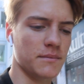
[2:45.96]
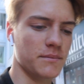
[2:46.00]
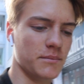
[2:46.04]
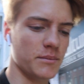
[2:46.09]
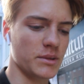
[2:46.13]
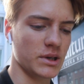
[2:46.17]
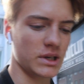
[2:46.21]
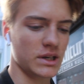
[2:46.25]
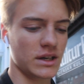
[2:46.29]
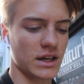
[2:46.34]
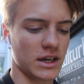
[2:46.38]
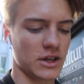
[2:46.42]

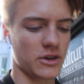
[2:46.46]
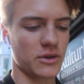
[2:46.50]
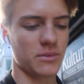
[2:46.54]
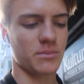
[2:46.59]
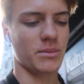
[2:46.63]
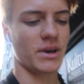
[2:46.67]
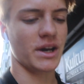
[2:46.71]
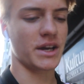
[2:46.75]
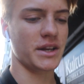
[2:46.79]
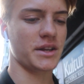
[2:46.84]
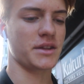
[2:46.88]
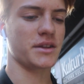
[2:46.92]
but I
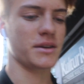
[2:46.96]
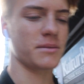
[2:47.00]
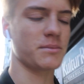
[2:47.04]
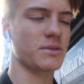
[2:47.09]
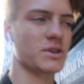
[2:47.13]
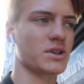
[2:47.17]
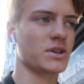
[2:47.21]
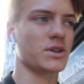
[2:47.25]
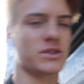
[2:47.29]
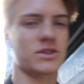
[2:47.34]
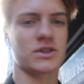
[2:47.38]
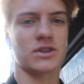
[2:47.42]
couldn't buy anything
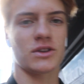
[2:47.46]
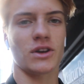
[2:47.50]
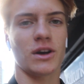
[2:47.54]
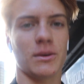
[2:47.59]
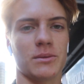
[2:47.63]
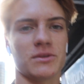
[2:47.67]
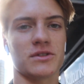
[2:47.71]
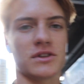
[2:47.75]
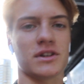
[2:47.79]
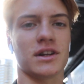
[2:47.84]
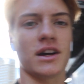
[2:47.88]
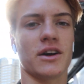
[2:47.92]
because
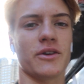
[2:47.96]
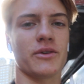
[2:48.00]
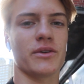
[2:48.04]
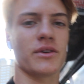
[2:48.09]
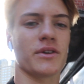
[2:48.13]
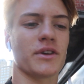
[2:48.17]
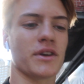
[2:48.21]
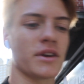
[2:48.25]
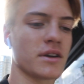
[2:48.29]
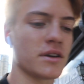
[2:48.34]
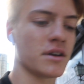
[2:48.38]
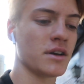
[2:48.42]
obviously
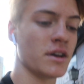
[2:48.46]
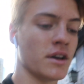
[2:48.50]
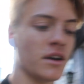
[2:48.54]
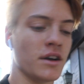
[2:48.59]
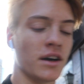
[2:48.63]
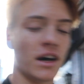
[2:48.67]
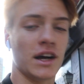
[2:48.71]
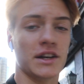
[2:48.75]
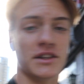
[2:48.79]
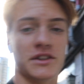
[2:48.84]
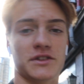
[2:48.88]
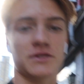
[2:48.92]

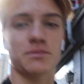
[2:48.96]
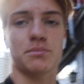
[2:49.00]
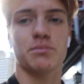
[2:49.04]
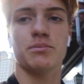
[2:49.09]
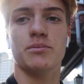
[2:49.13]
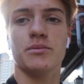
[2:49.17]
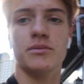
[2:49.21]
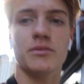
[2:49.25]
I just